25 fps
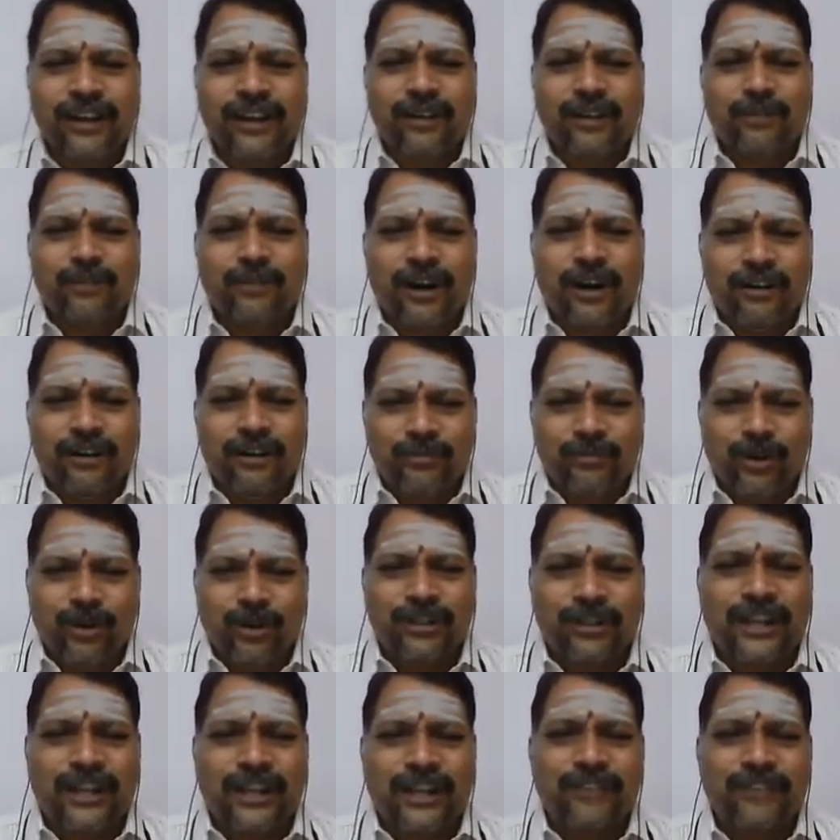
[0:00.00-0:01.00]
more
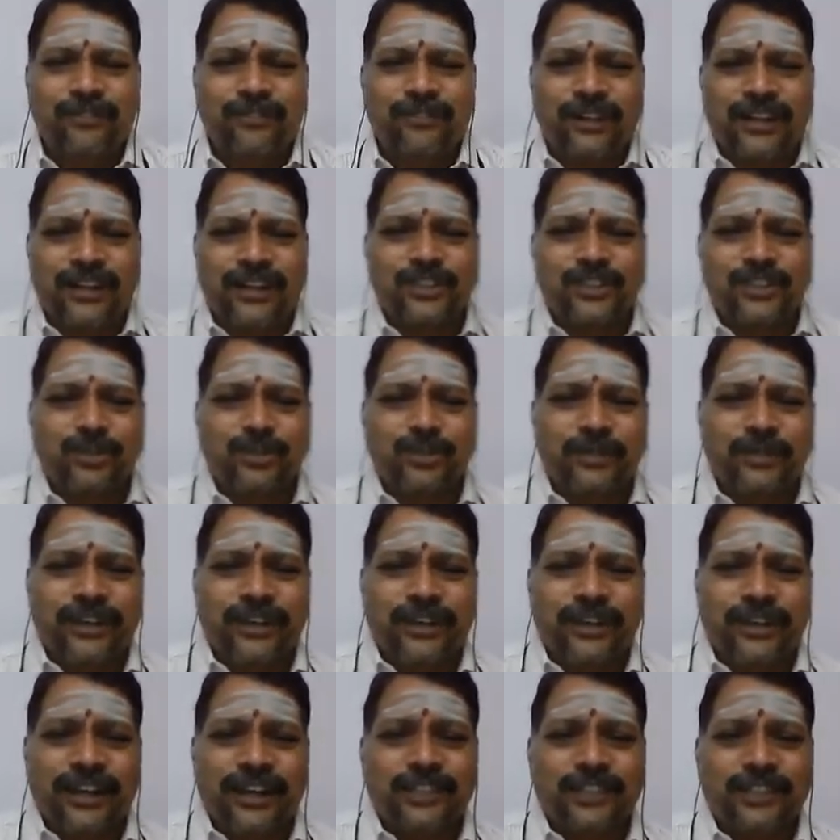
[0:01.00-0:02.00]
time consuming
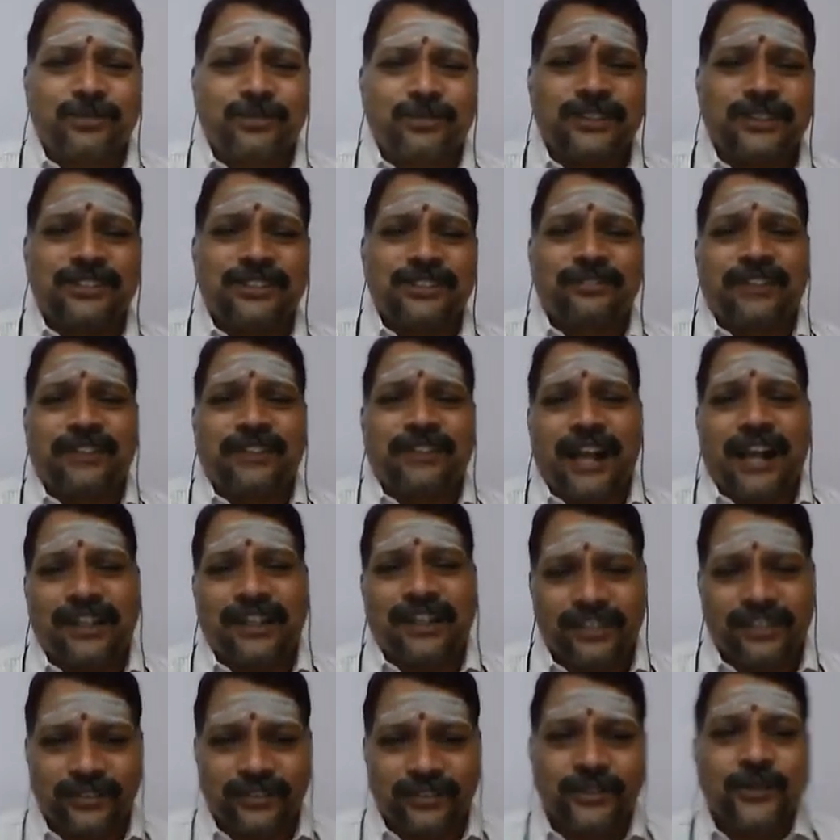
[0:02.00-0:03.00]
an expensive tractor.